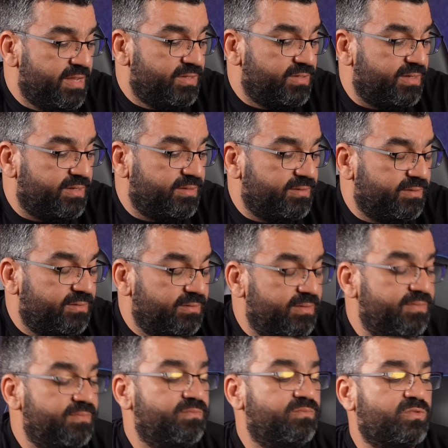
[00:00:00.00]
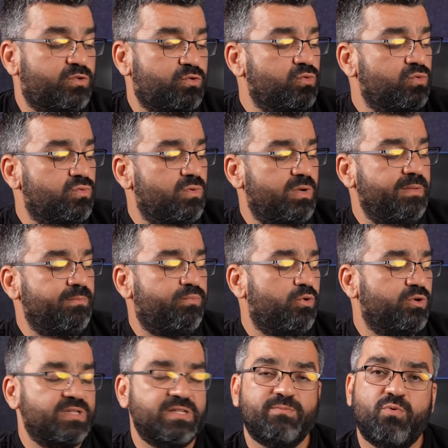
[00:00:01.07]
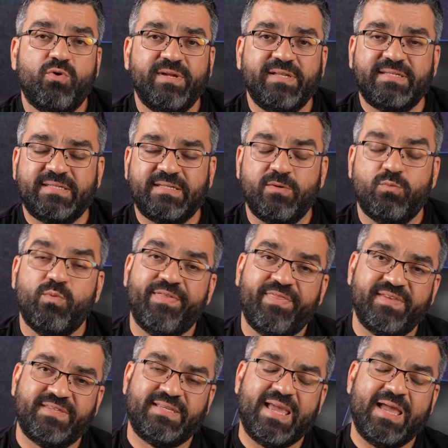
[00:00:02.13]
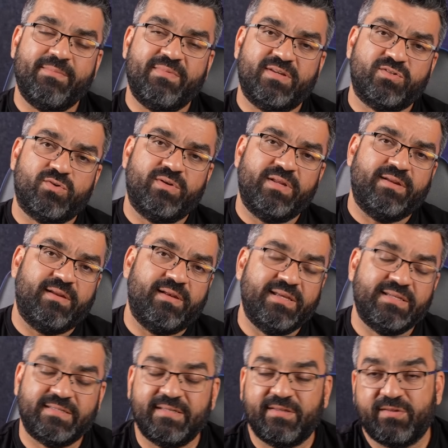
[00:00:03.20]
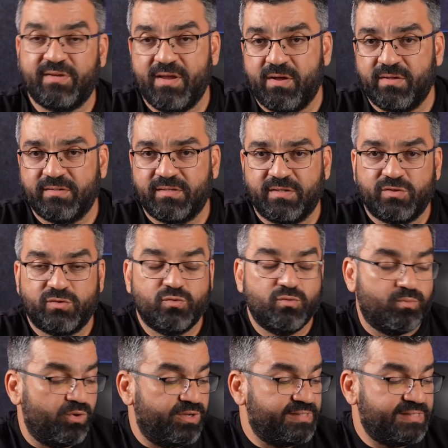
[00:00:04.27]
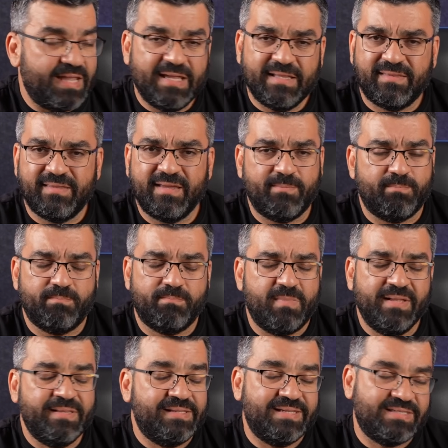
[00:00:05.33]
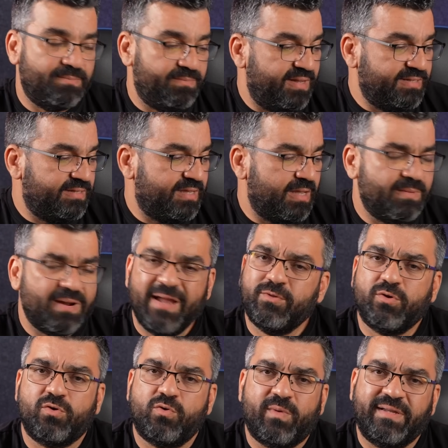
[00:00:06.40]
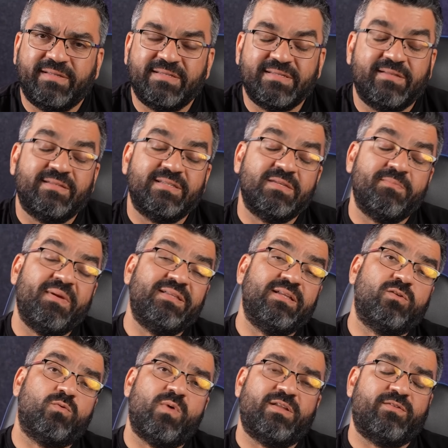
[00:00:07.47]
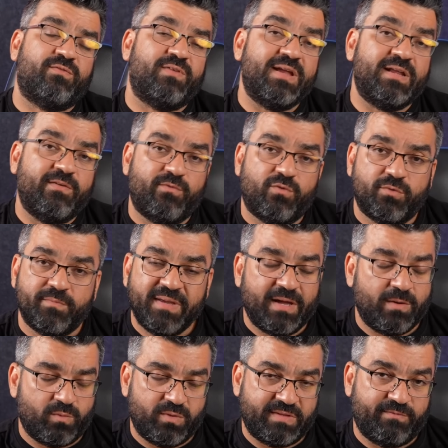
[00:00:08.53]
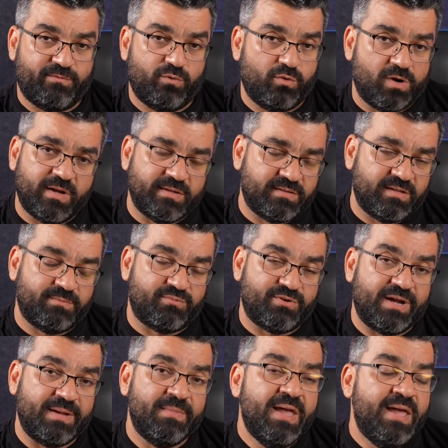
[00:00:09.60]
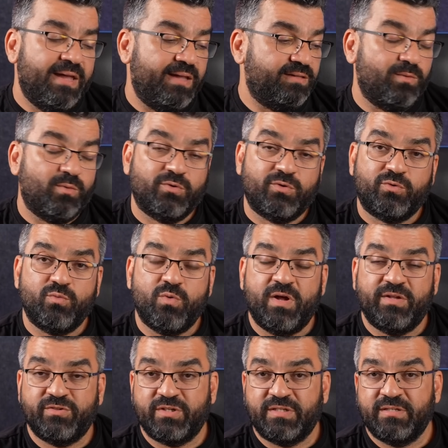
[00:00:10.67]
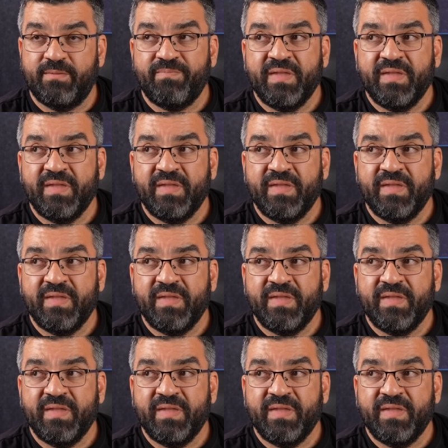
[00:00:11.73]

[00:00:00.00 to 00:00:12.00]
Uh, two important points with this camera, Sony released the 300 2.8, the anticipated camera. I don't know why it is anticipated. Quite frankly, for me, I want a 400 prime and I want a 200,